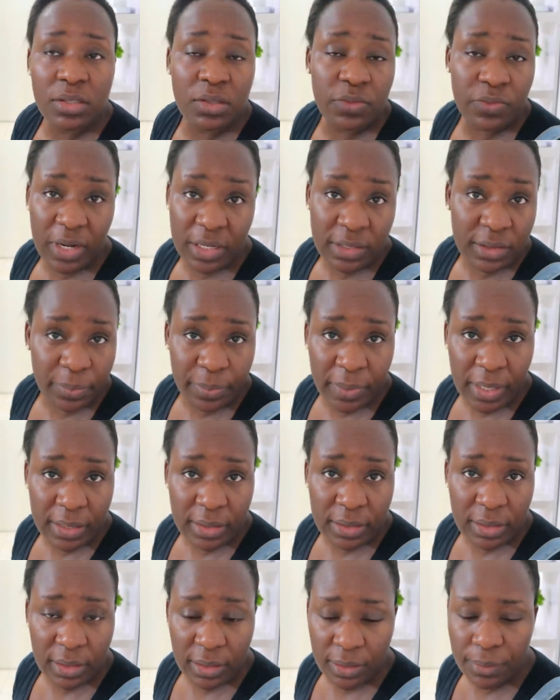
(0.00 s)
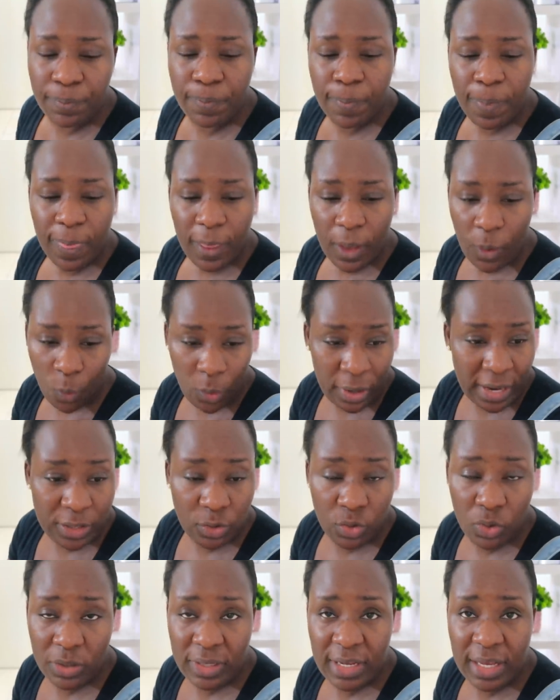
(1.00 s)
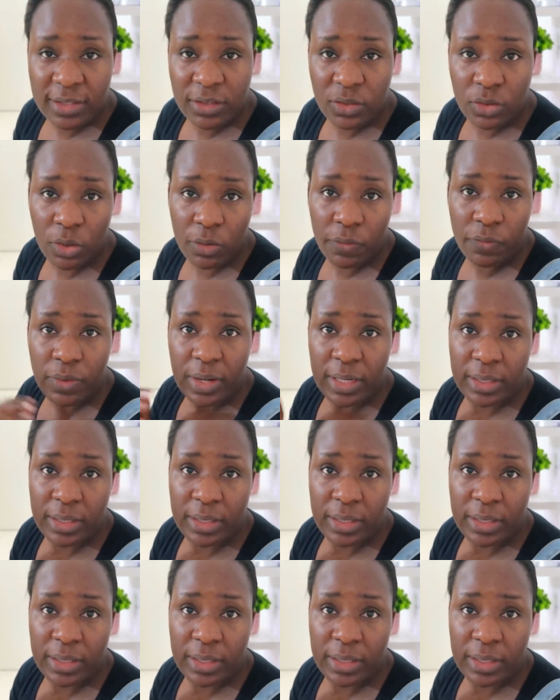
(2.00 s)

she's frying the plantain while I do all that stuff,